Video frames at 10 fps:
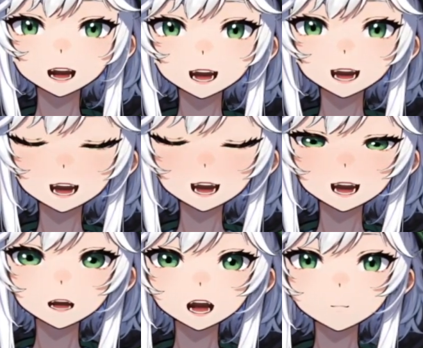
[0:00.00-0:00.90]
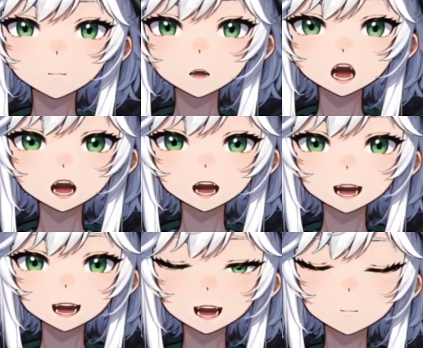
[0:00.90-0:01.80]
at a discount supermarket and
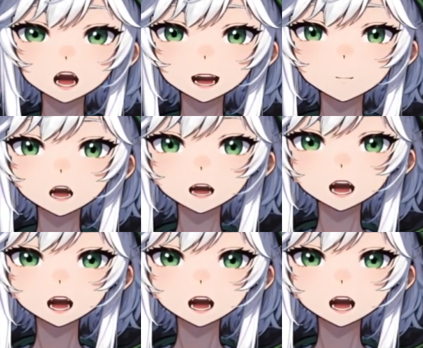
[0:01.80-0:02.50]
likes to brag about it.